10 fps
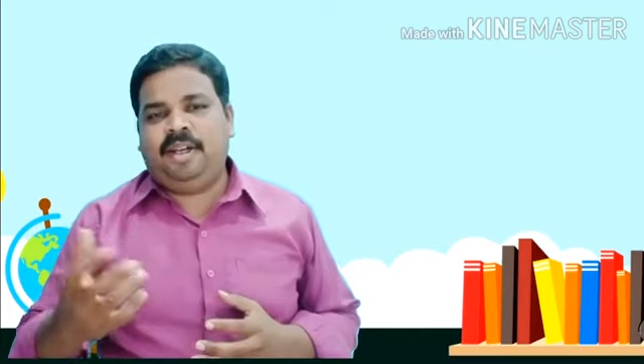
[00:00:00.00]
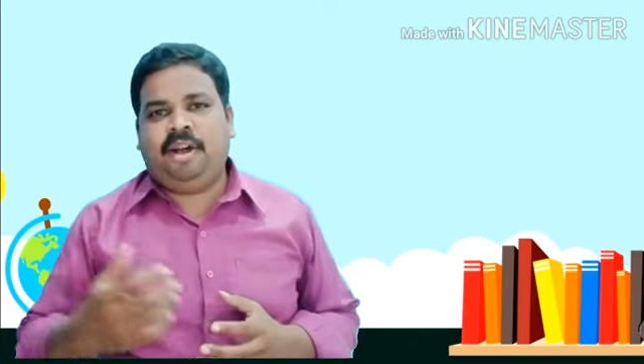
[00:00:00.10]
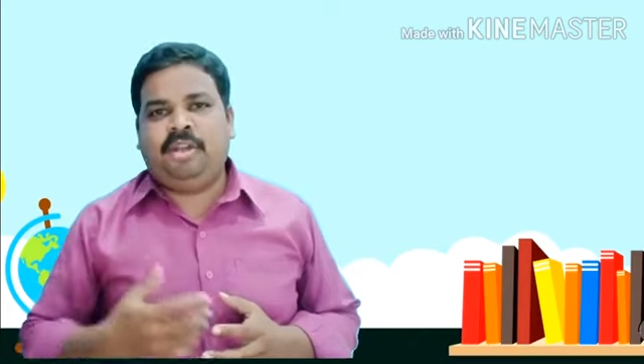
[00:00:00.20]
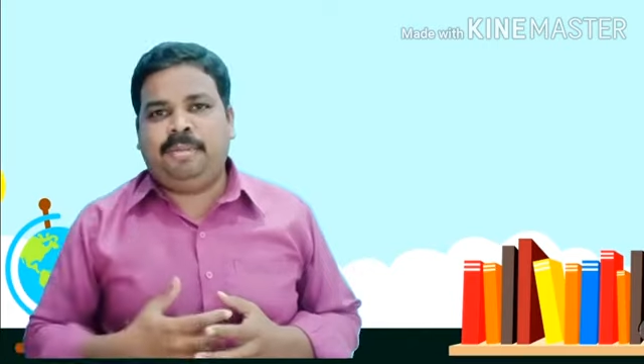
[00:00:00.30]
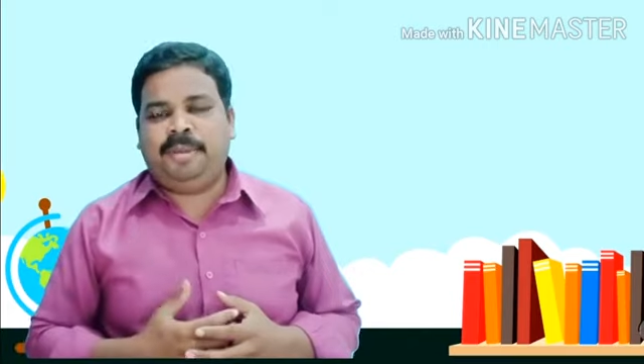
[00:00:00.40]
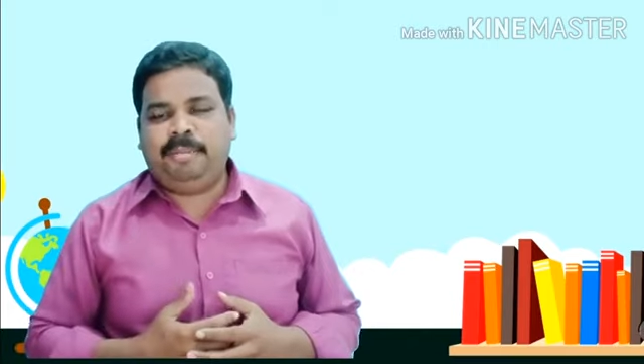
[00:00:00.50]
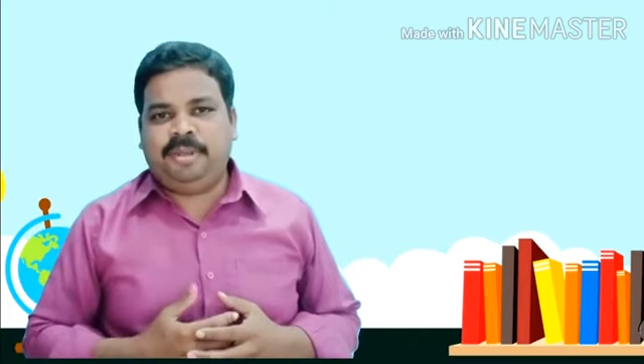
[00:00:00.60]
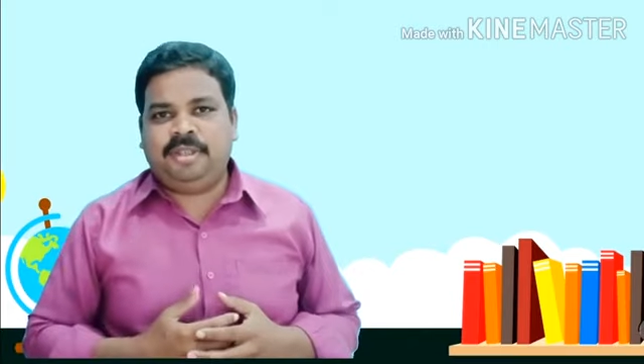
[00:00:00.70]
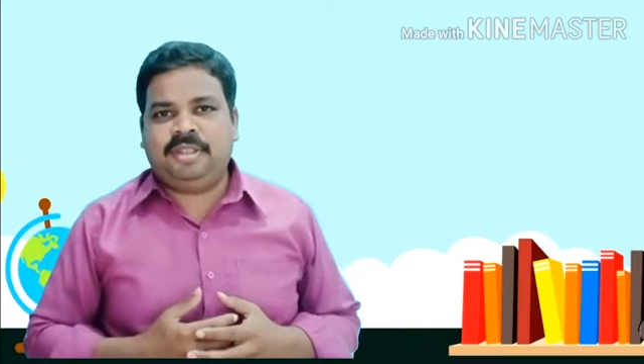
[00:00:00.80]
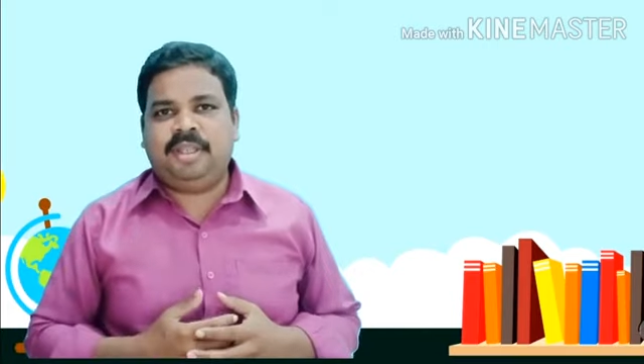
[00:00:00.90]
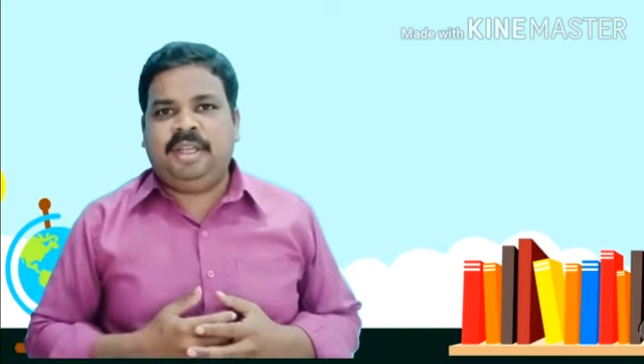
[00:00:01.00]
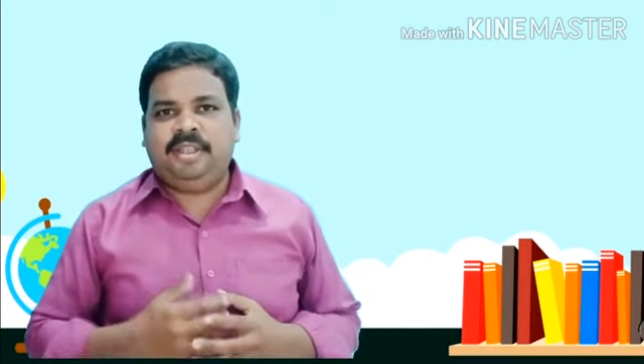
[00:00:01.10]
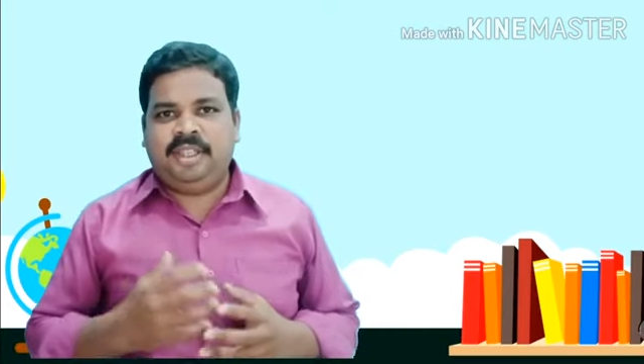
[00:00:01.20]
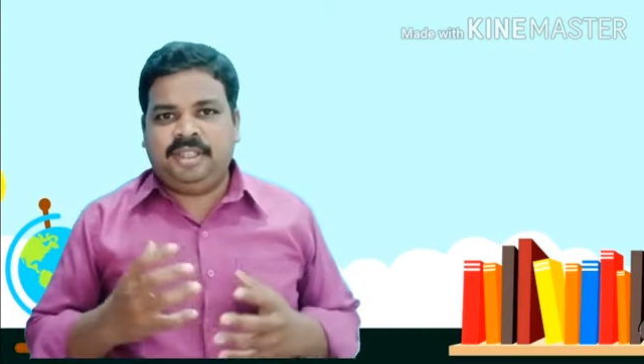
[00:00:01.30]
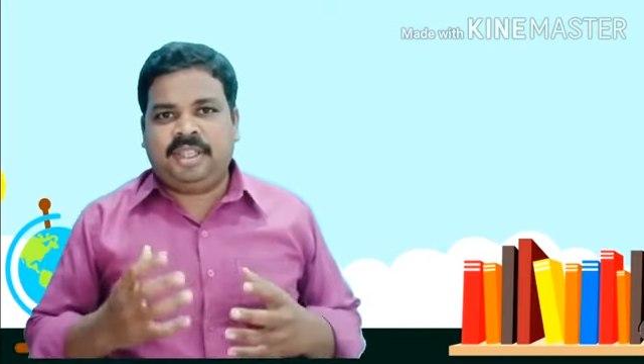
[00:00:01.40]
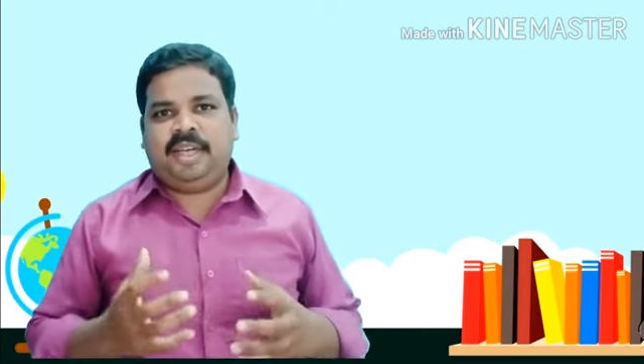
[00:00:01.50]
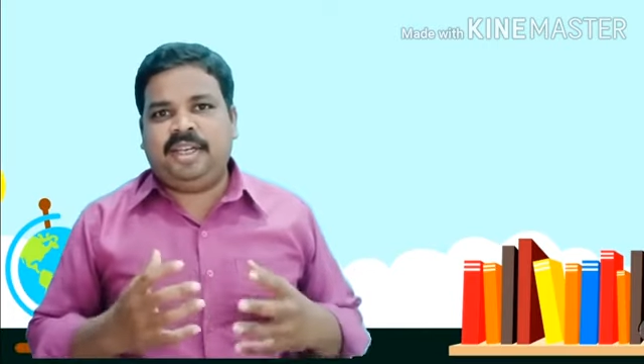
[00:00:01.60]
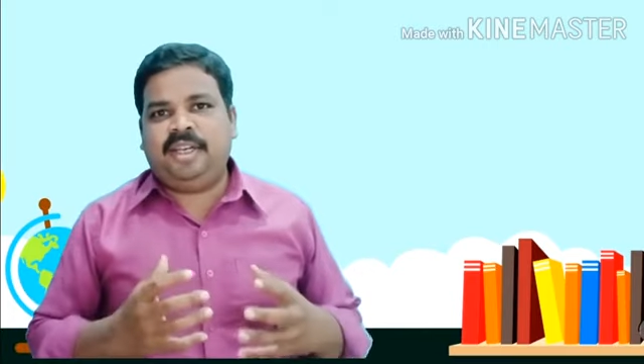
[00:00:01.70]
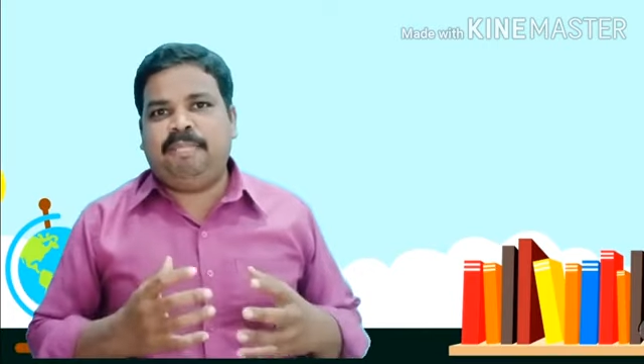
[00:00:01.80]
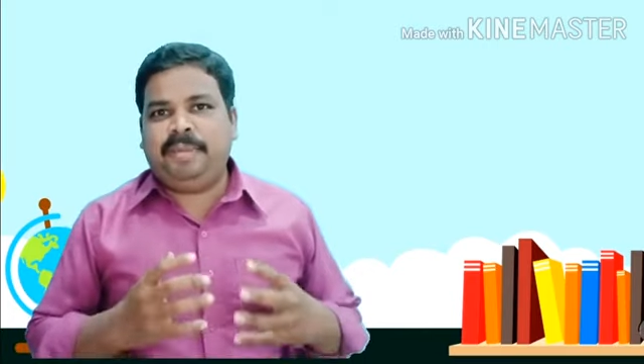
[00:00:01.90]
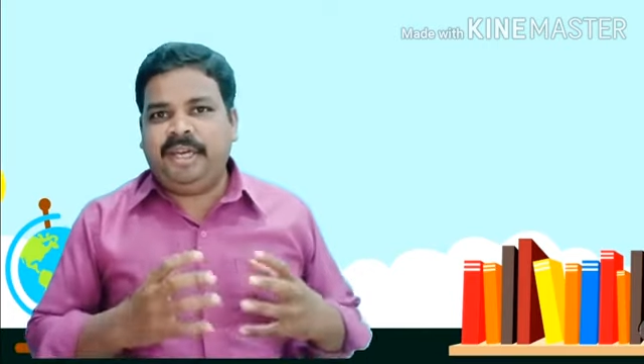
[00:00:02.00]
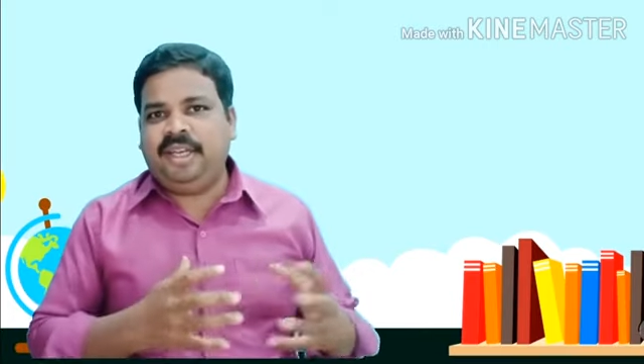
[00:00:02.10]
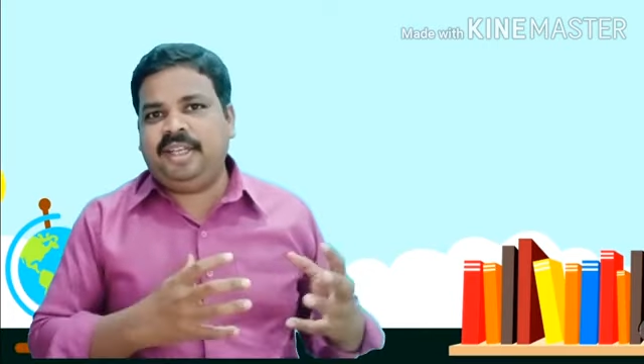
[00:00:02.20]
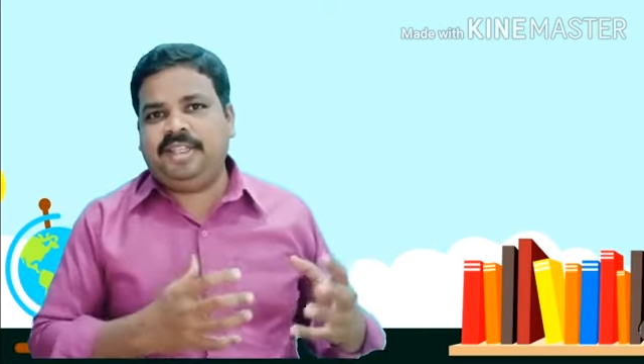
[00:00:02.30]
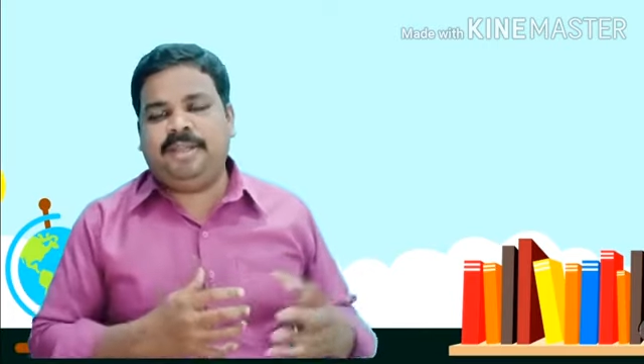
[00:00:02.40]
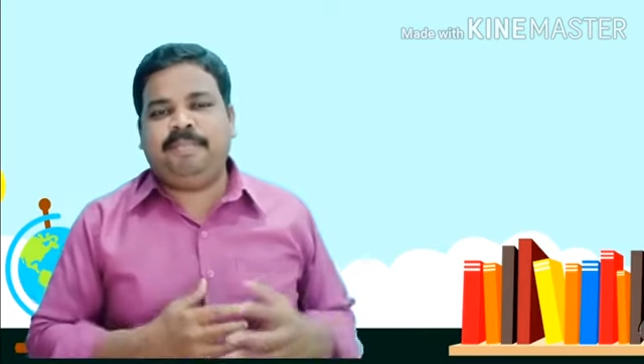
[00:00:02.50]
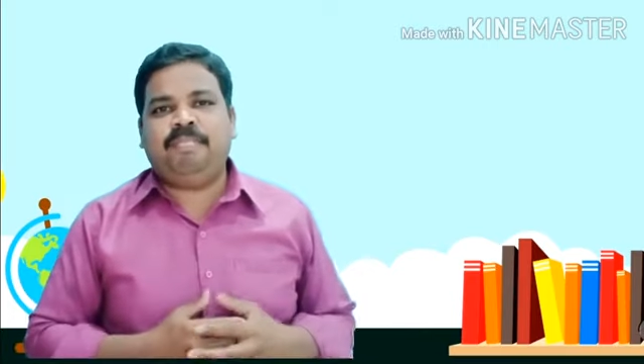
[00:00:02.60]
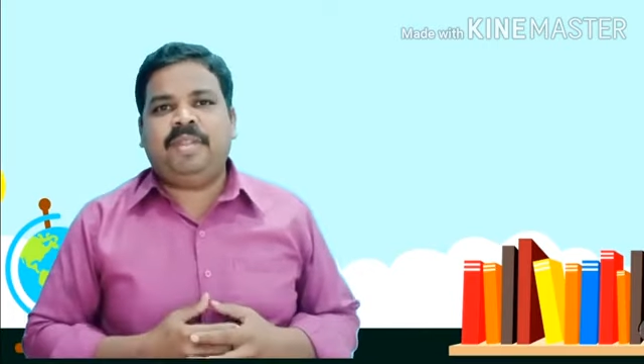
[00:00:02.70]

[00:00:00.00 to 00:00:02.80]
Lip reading: on the papers, they started printing them,